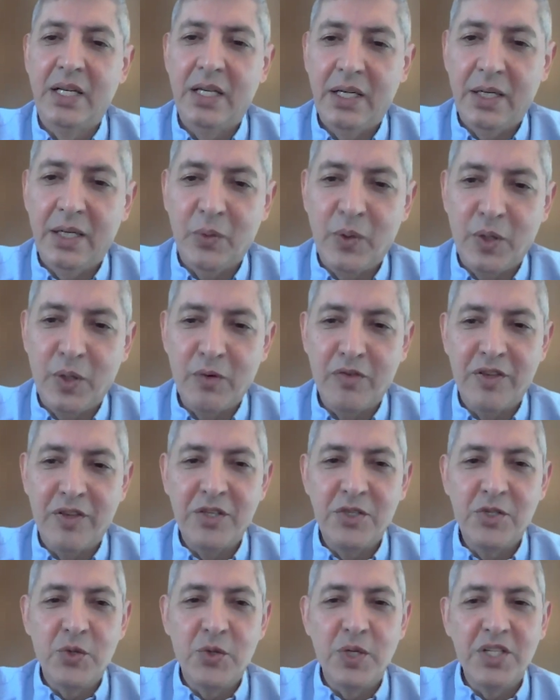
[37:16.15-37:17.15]
in one of the
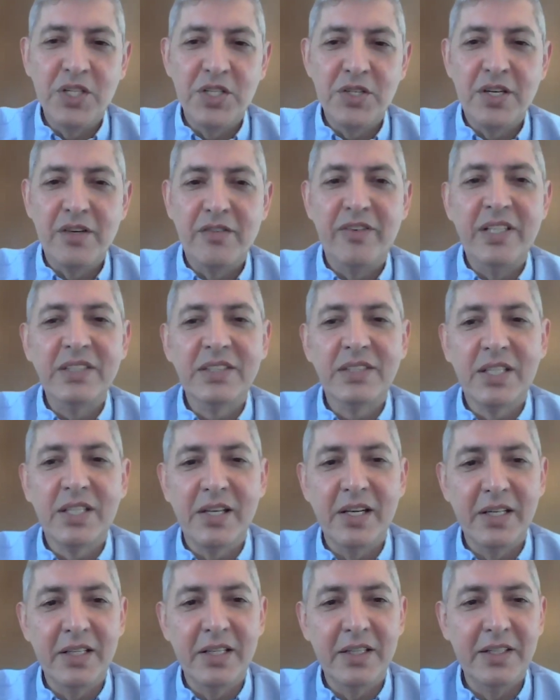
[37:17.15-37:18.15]
Jewish events
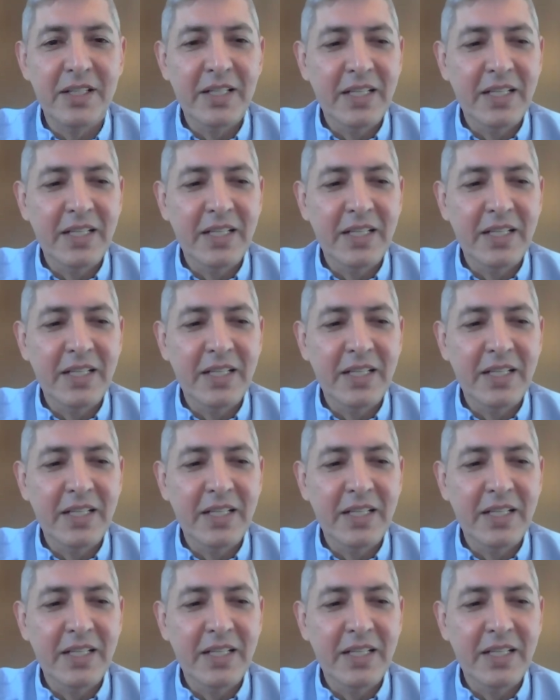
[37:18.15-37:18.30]
there.